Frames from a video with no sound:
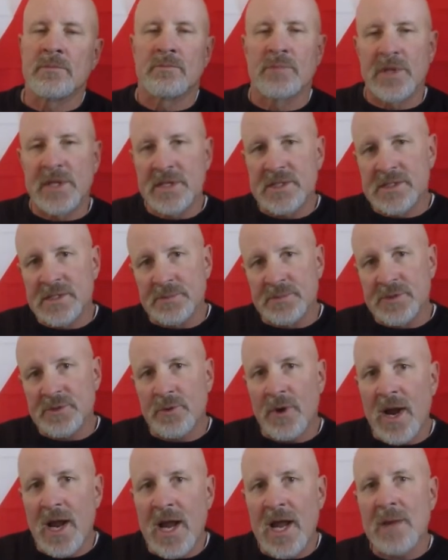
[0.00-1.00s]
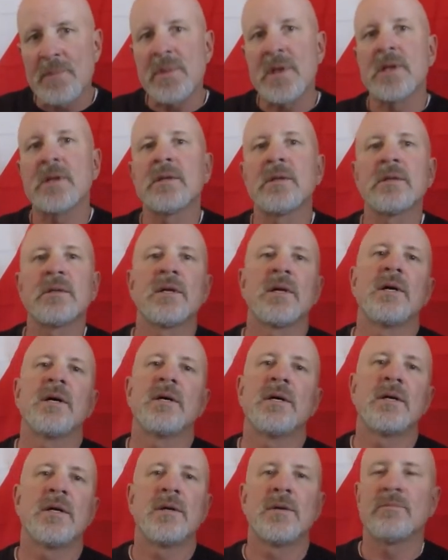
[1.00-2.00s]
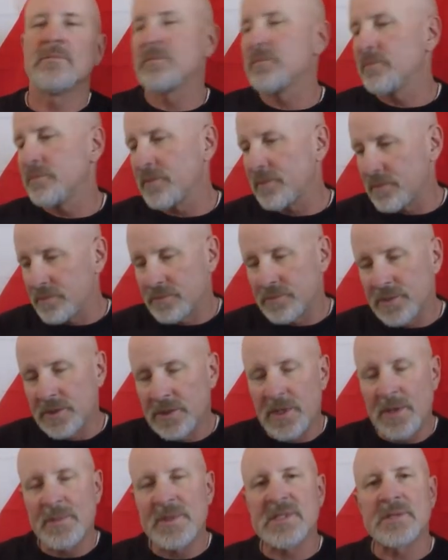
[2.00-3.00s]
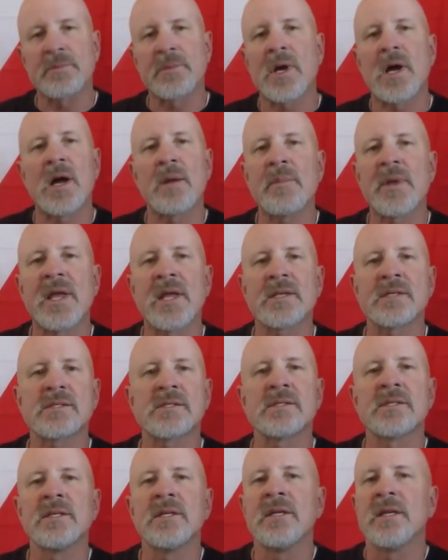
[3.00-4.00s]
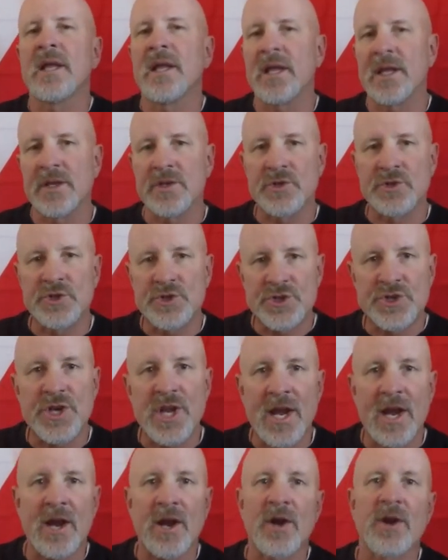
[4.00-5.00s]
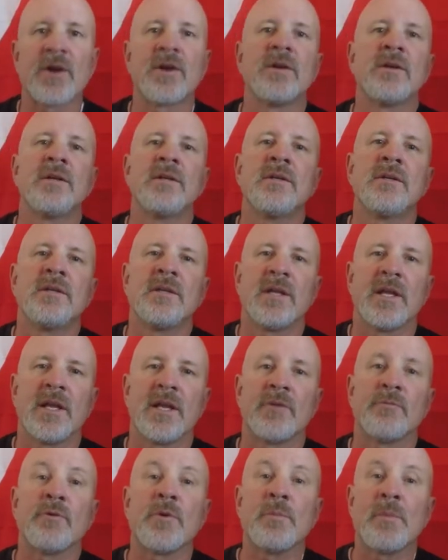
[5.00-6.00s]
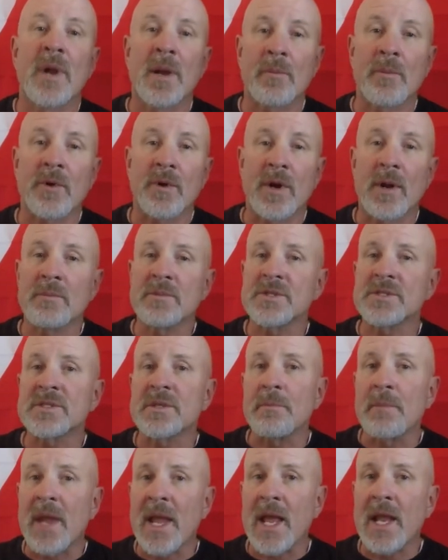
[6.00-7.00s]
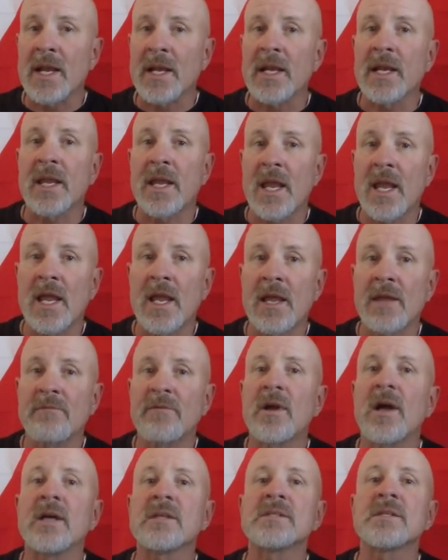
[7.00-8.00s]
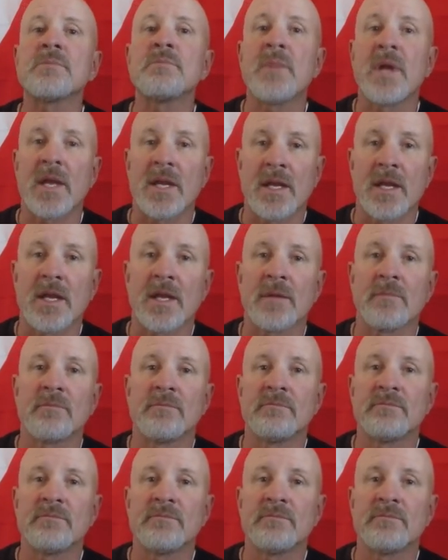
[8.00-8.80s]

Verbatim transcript: Please subscribe, um, give me some comments, and share. And remember, I'm just a man in a cave causing mayhem.